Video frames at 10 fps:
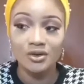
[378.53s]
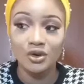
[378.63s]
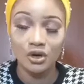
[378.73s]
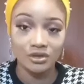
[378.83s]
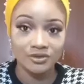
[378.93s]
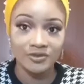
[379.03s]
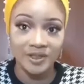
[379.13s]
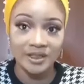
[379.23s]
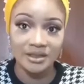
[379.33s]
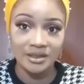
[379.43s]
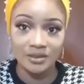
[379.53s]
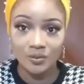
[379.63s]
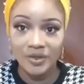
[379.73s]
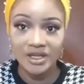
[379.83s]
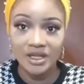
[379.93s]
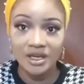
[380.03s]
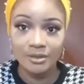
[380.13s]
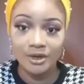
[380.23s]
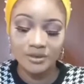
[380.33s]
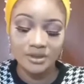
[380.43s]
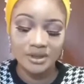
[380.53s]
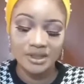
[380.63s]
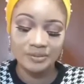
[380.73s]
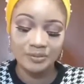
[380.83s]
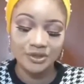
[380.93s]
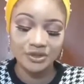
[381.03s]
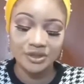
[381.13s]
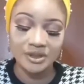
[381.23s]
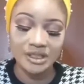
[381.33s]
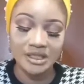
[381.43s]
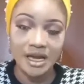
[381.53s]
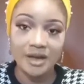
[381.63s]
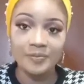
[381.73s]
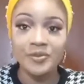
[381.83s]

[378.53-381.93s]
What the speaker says: all of it when it came out at that period in time.